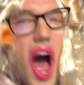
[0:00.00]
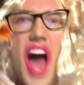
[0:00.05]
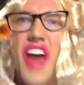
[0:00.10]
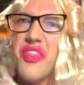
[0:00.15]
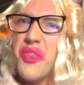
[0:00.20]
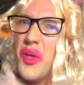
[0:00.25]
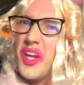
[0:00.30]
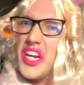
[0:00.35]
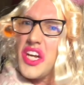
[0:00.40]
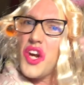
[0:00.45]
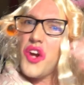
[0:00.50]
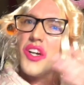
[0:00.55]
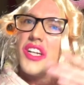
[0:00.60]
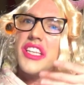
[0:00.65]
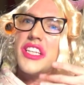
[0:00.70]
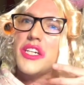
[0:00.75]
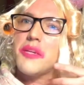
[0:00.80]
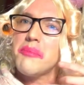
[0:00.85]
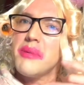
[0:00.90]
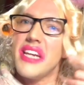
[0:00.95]
I thought I heard a
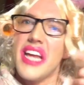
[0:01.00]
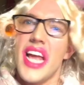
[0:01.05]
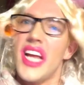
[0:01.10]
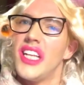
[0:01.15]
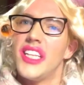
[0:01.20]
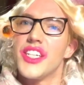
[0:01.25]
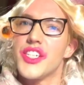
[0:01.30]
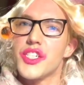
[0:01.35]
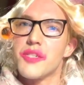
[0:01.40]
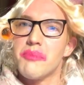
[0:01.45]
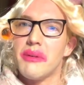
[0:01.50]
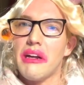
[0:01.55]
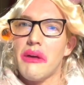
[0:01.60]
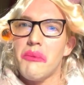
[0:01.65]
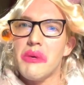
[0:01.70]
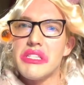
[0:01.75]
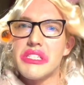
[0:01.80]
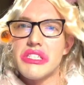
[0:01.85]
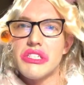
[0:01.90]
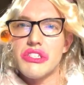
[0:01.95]
little bit of English, but I
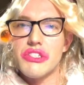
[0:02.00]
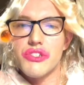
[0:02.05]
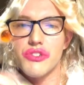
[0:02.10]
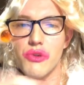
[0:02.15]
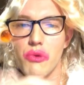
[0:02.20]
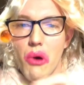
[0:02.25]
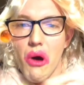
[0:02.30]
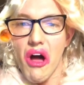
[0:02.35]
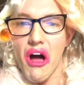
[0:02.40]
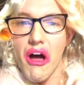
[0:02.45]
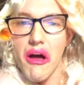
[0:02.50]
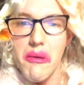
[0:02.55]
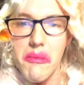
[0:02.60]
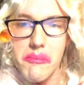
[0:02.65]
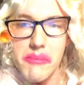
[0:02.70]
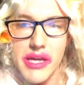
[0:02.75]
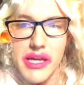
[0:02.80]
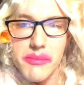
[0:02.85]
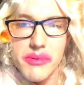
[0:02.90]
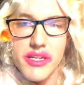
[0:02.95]
wasn't sure.
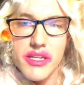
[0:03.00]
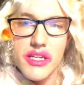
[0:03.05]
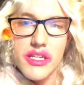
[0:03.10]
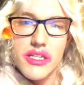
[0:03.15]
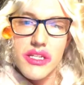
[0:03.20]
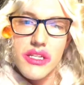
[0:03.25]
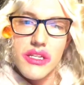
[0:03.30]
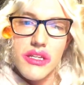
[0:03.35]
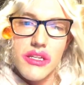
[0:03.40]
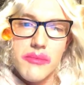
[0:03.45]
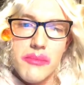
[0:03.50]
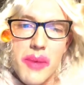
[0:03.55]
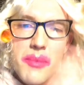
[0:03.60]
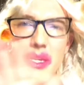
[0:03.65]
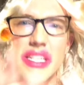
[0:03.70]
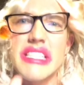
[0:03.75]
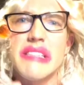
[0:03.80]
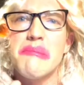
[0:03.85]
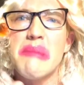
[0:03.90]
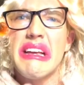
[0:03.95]
Maybe
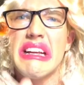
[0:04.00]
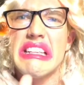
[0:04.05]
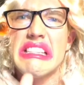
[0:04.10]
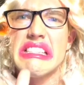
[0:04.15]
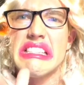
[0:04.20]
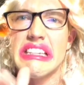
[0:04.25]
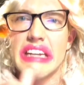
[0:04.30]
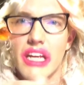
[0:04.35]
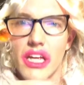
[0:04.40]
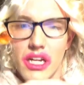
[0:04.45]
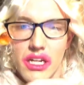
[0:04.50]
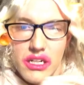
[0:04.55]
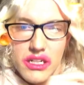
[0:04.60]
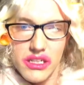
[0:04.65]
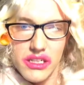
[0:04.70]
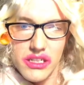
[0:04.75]
he's mixing it.